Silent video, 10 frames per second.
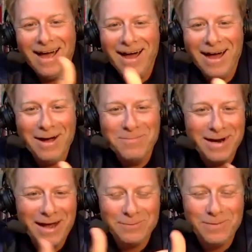
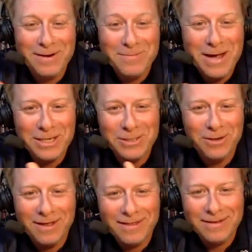But I just wanted to make
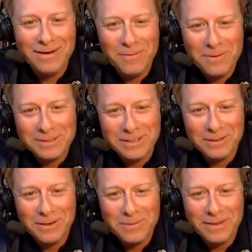sure that, you know, we were
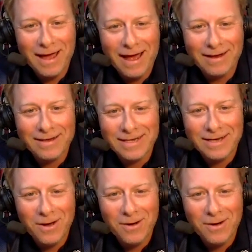still good with that. Because I know.